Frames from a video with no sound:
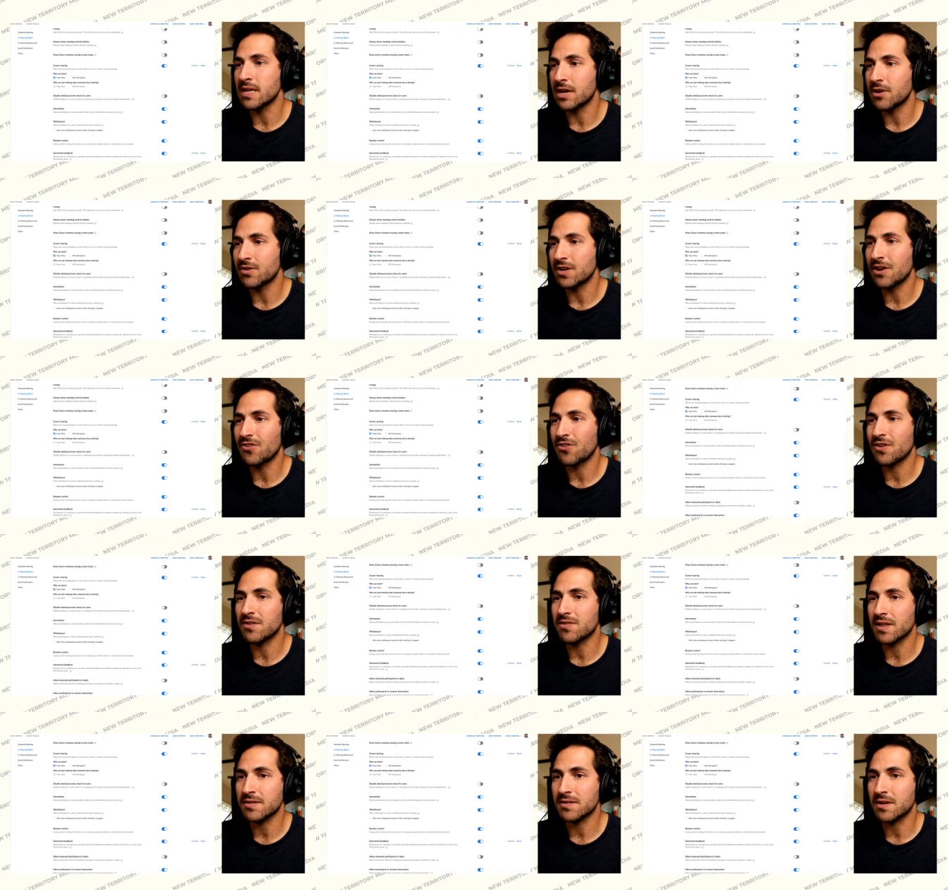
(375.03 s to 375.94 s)

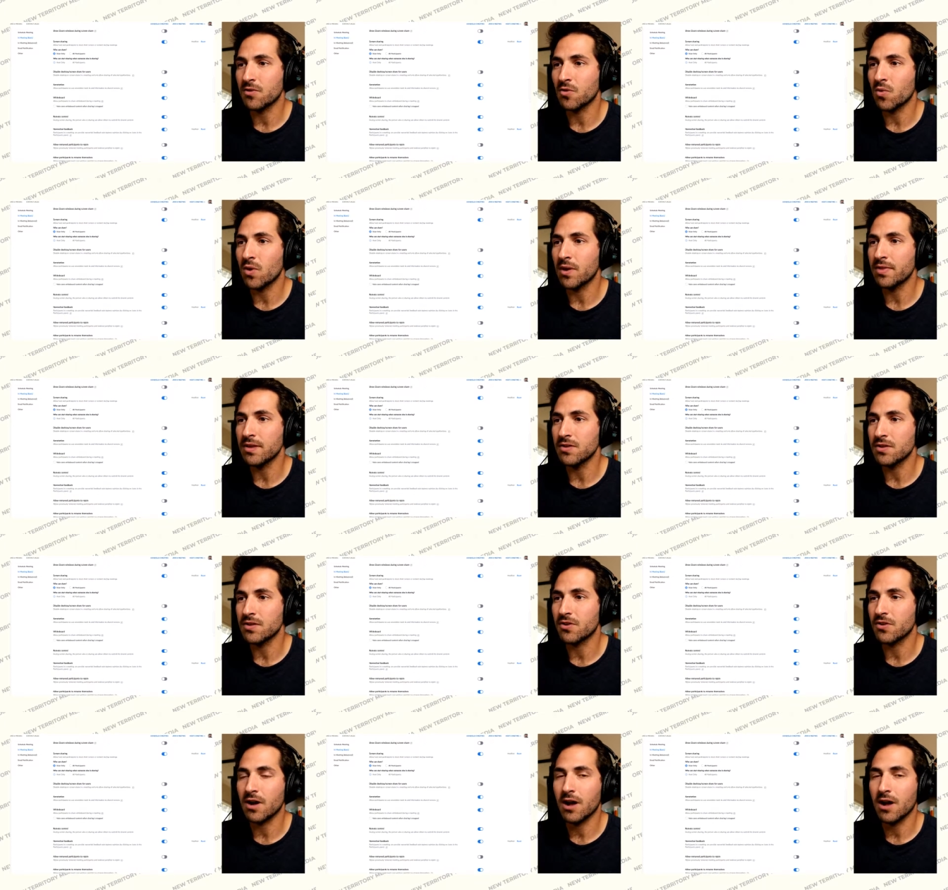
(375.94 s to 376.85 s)
annotations, that's another one that you
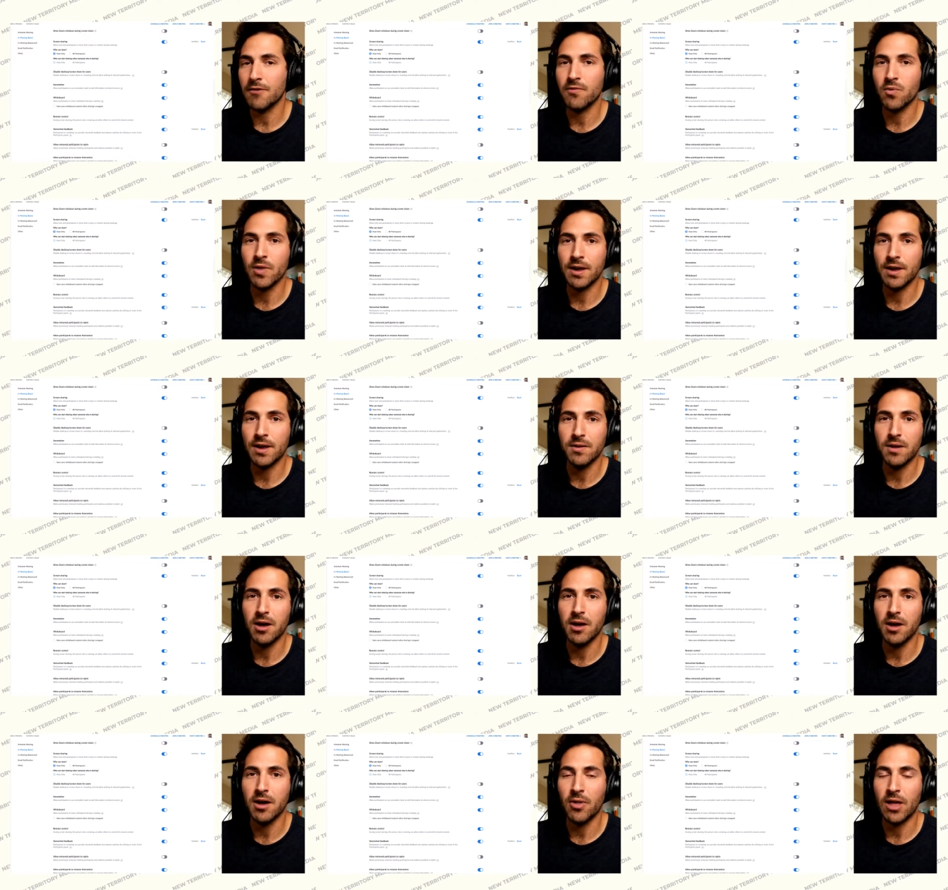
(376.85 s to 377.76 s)
can turn off, where
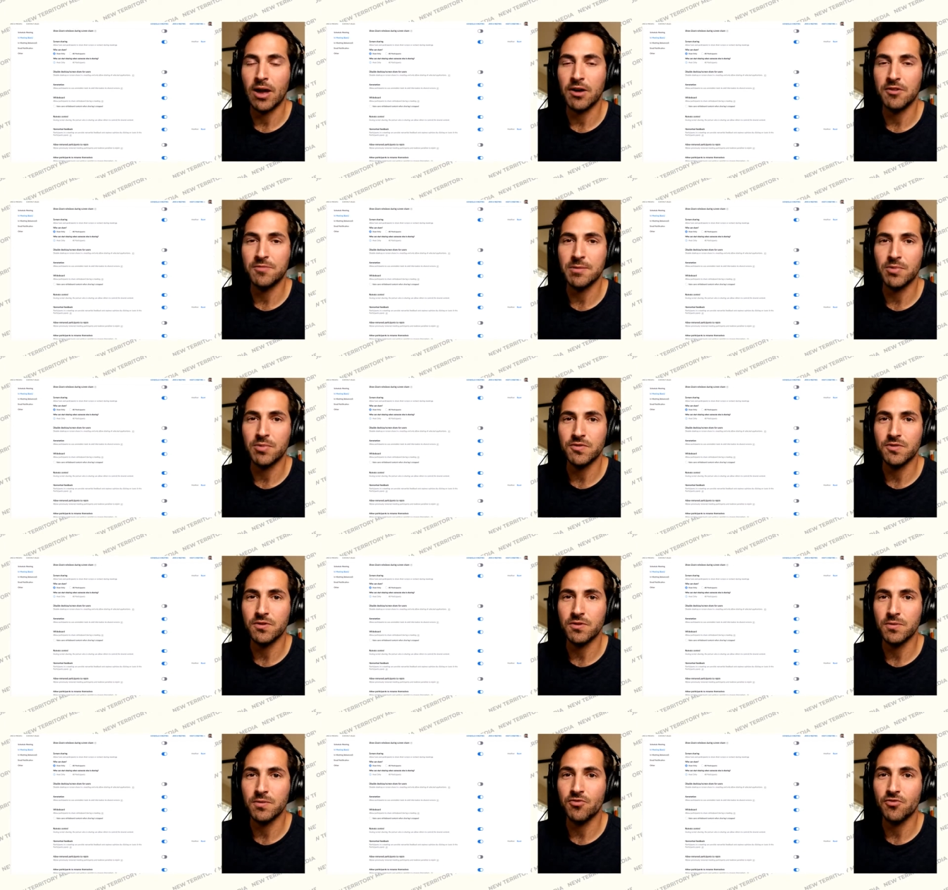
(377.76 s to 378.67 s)
that allows people
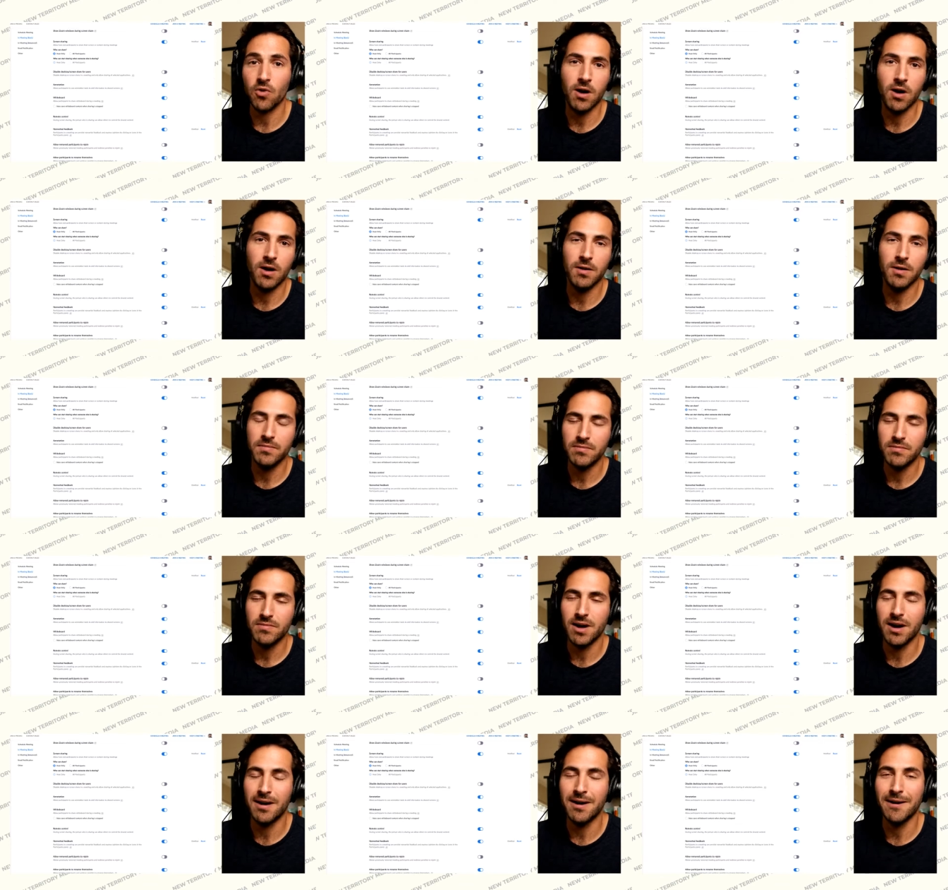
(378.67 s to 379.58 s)
to draw
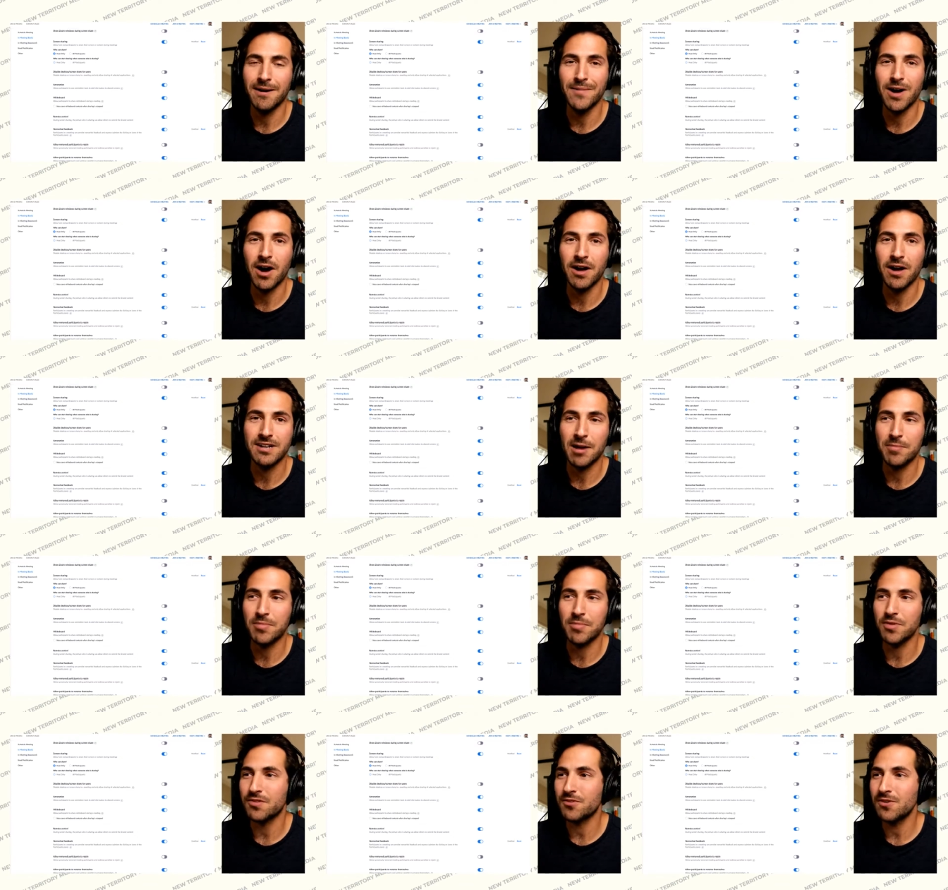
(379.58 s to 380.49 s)
on top
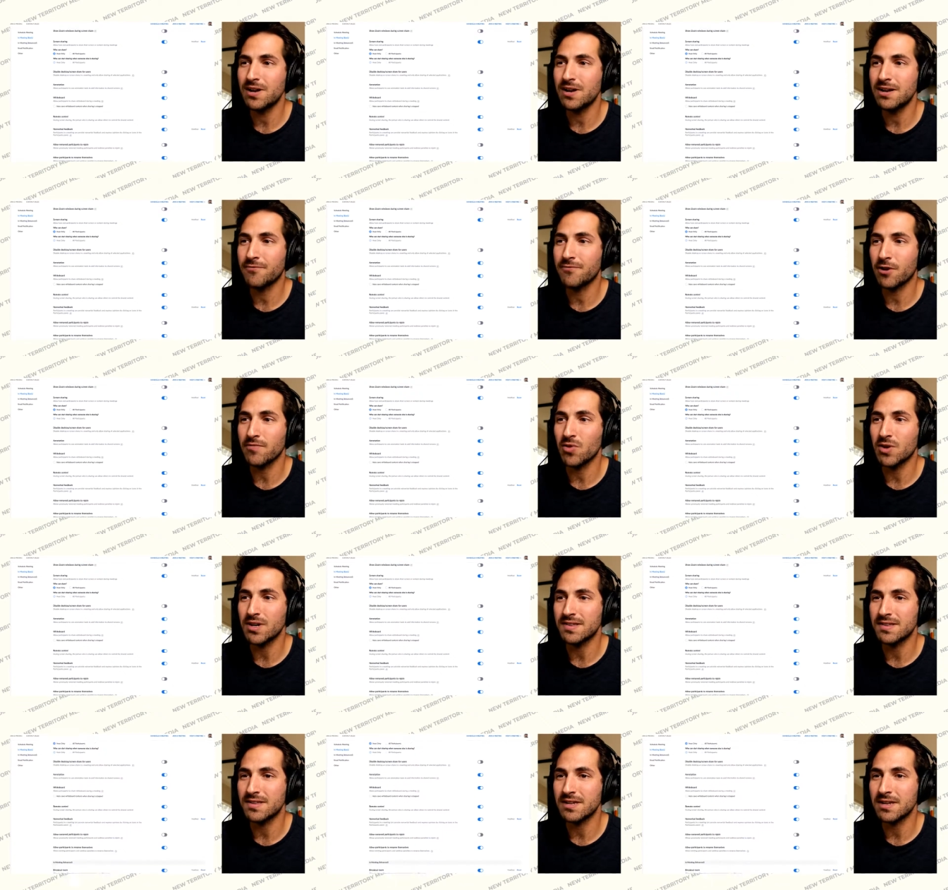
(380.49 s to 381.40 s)
of the screen for everyone
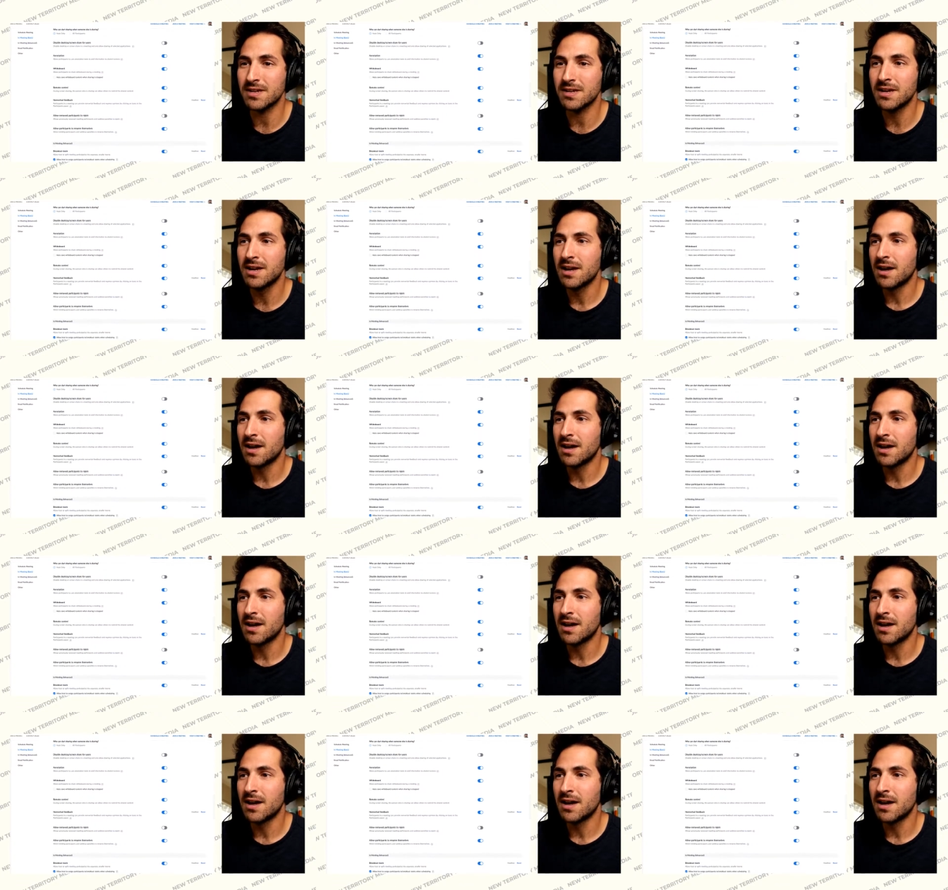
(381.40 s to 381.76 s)
to see.